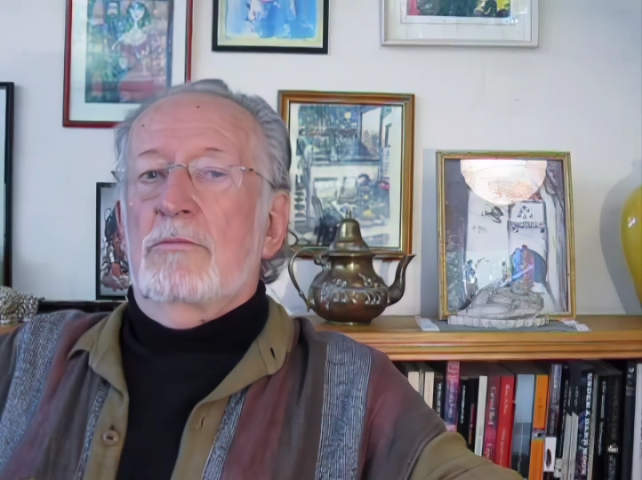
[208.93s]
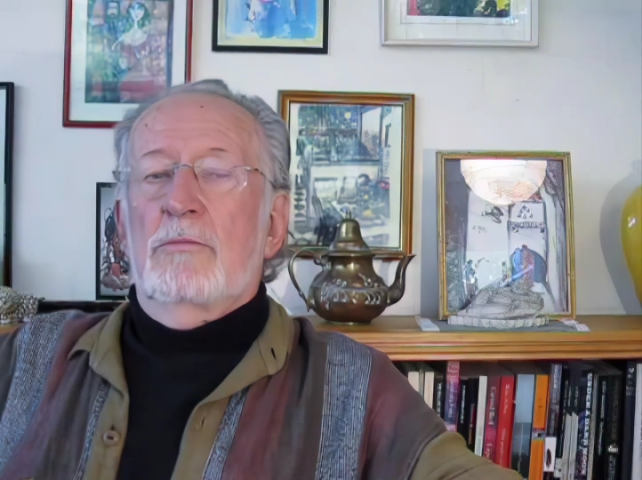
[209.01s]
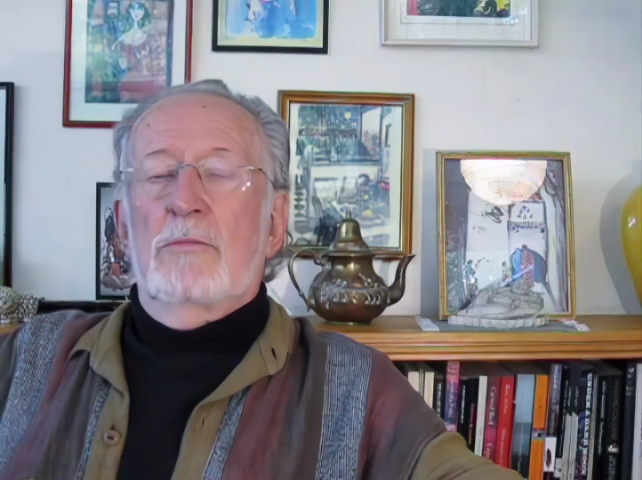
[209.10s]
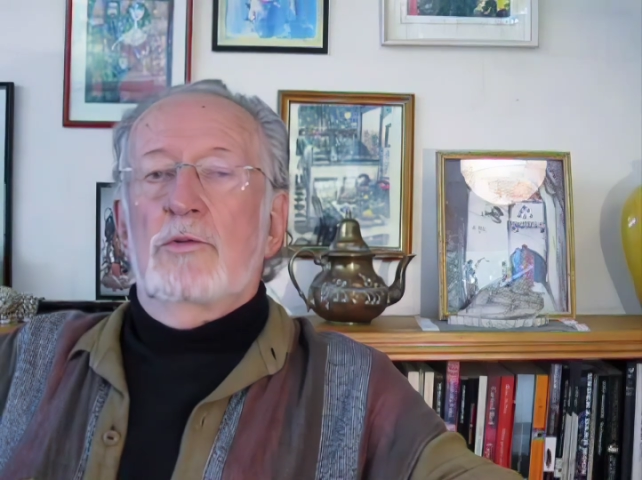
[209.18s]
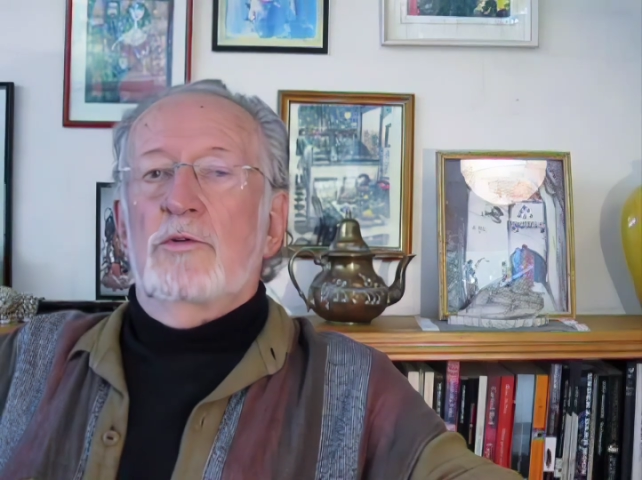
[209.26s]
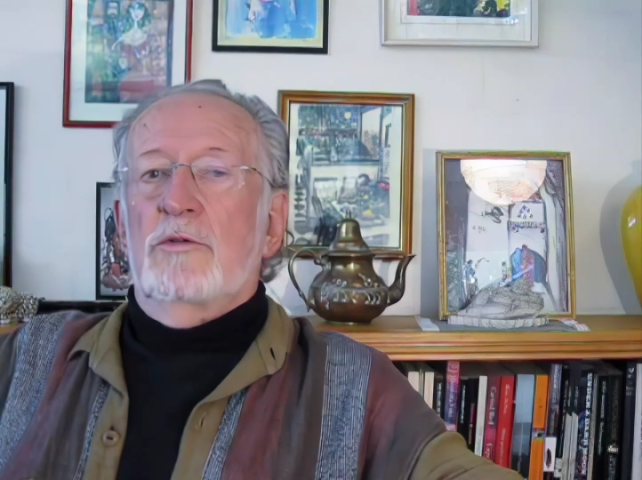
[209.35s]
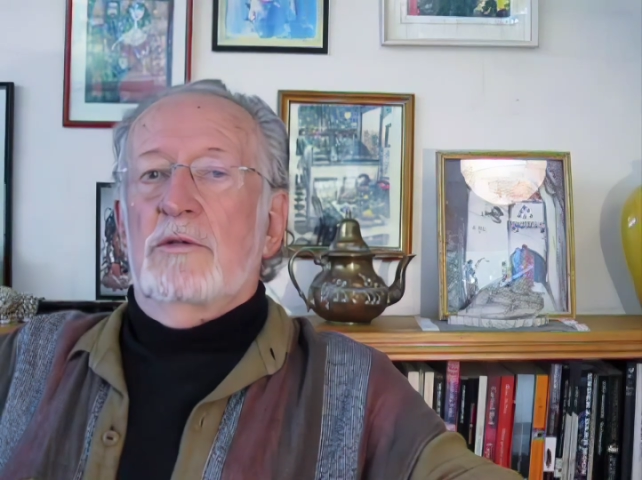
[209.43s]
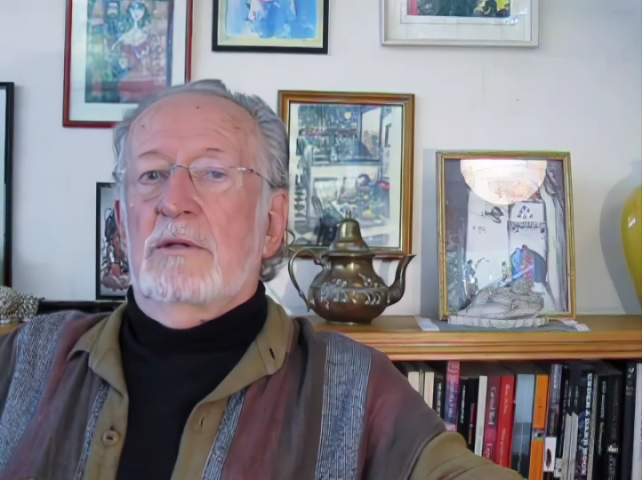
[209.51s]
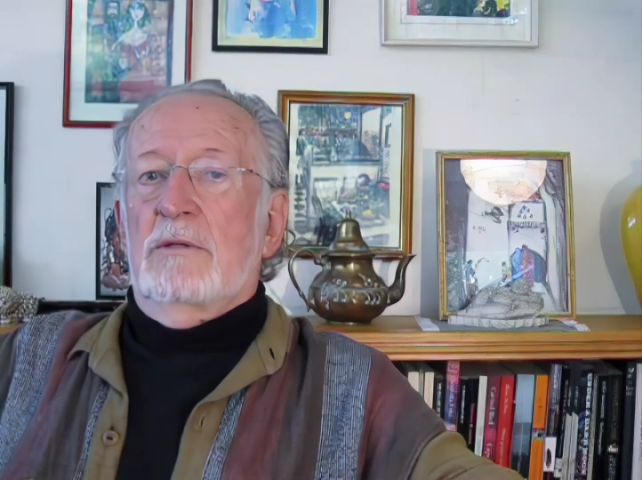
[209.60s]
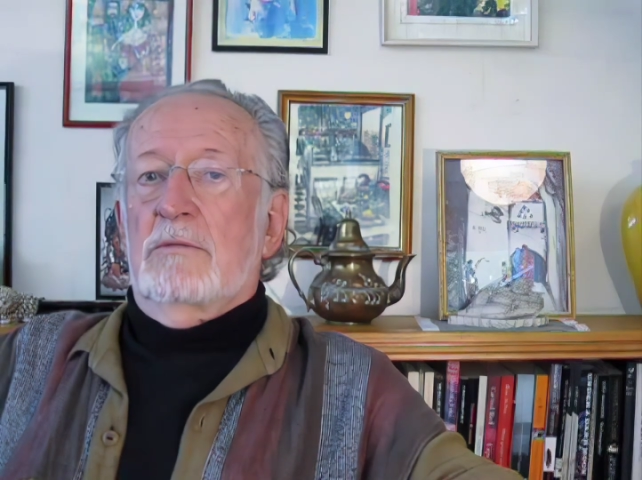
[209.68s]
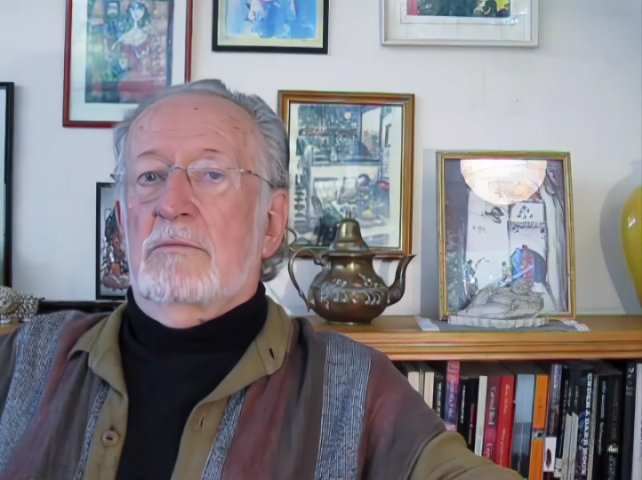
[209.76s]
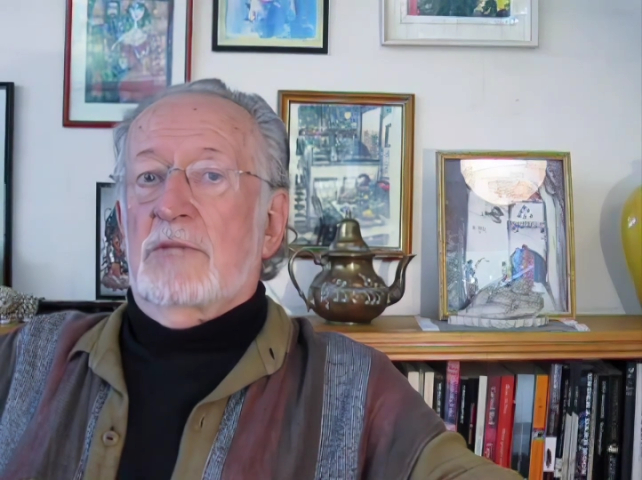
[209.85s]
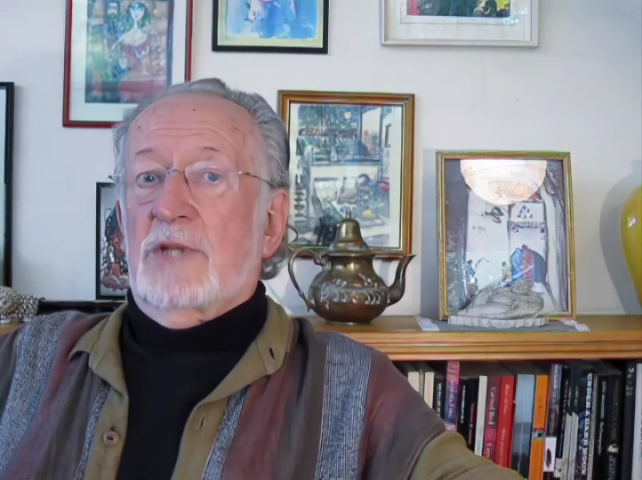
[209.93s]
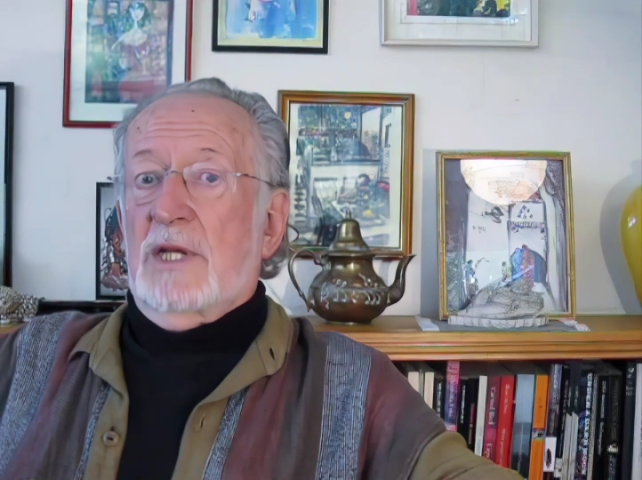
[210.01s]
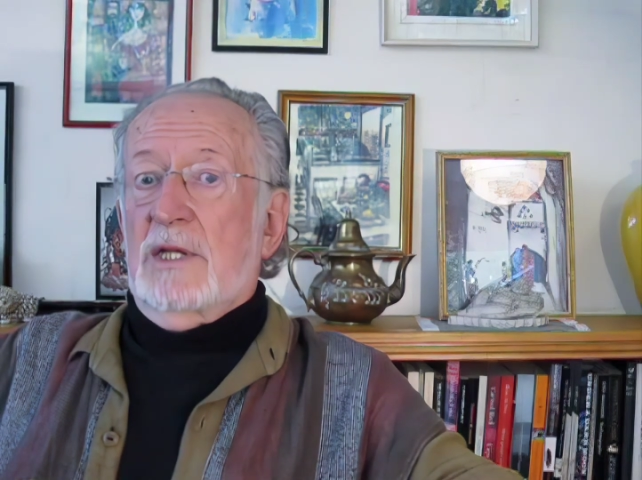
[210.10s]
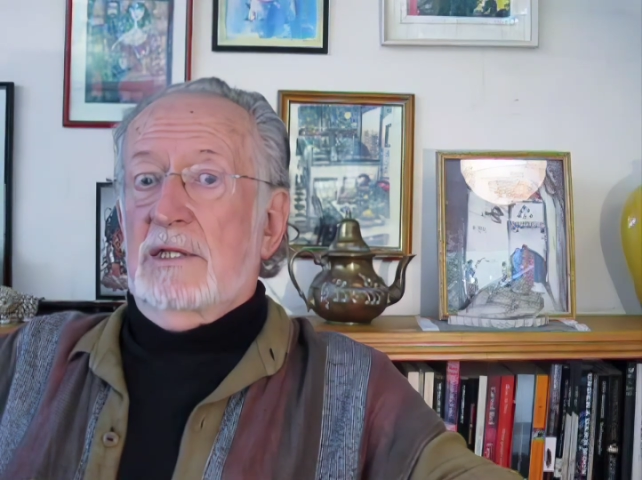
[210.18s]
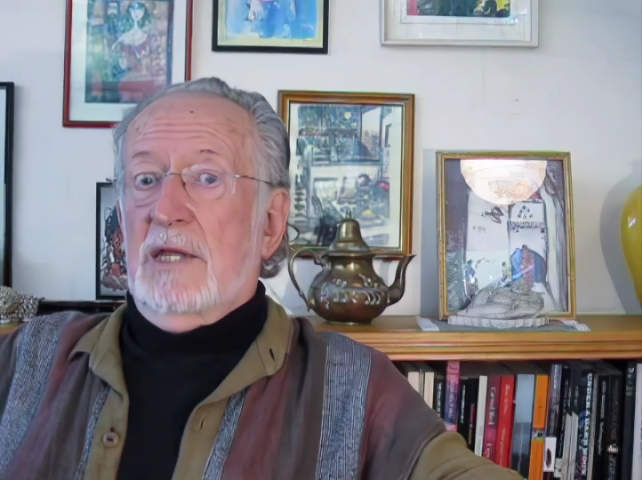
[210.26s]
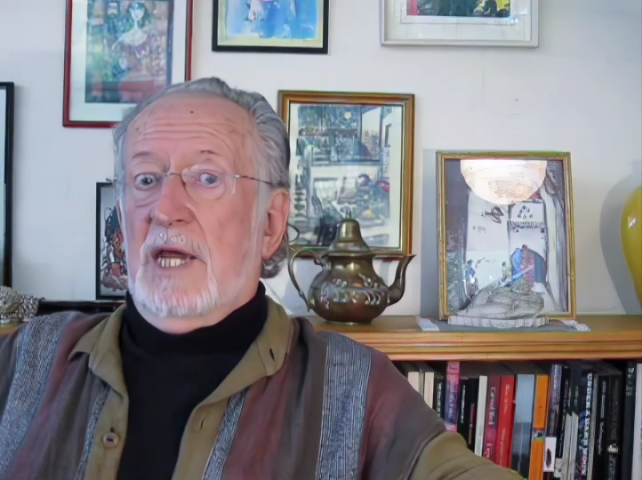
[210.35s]
movie set
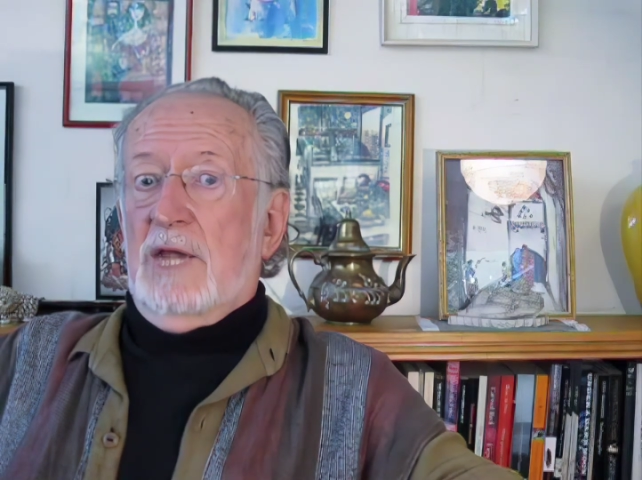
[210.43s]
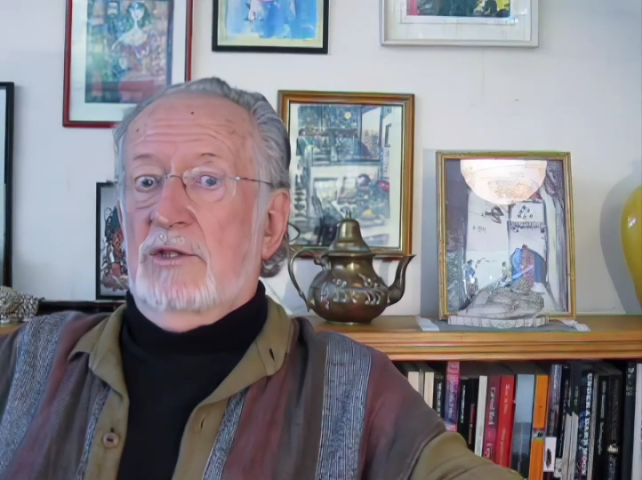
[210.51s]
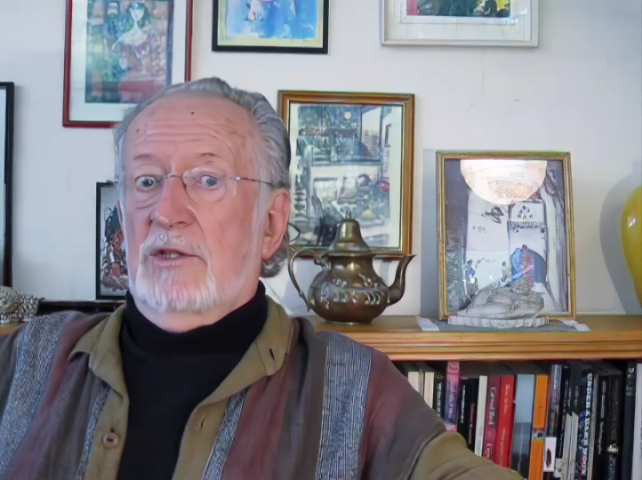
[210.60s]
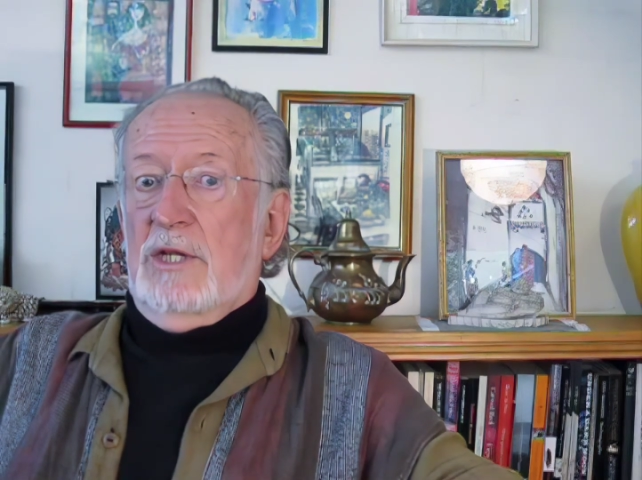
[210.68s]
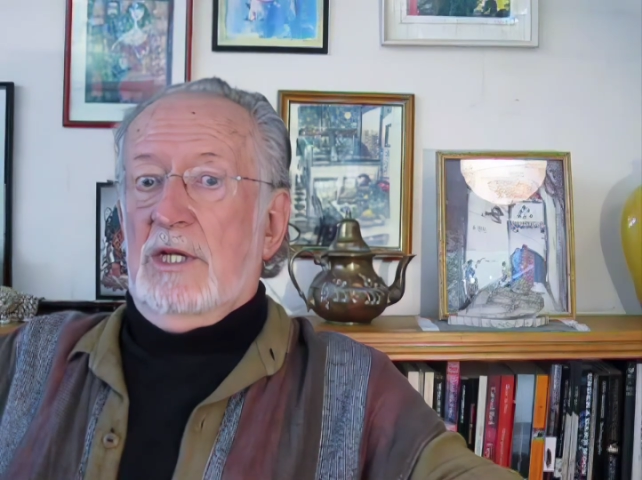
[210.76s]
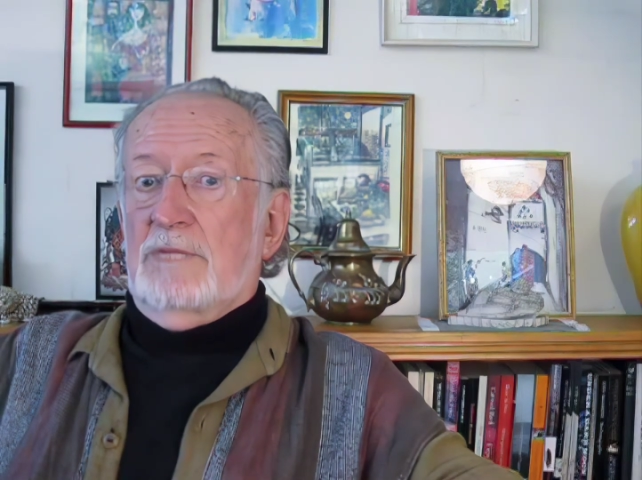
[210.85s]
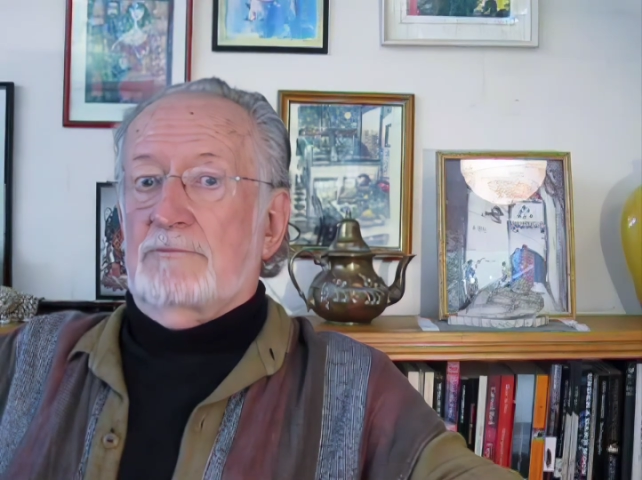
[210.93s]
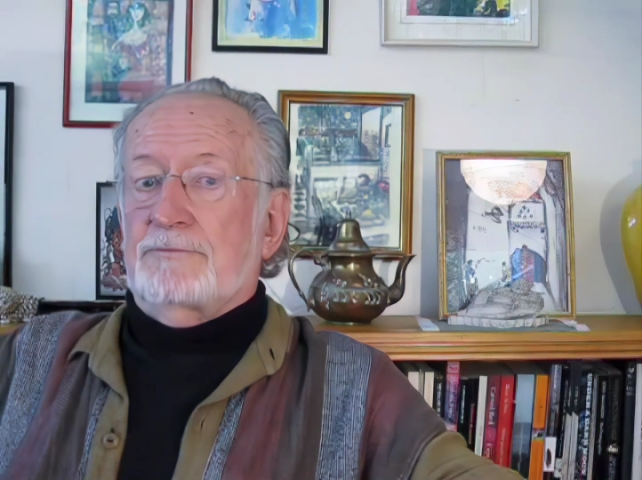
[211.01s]
in Tangier.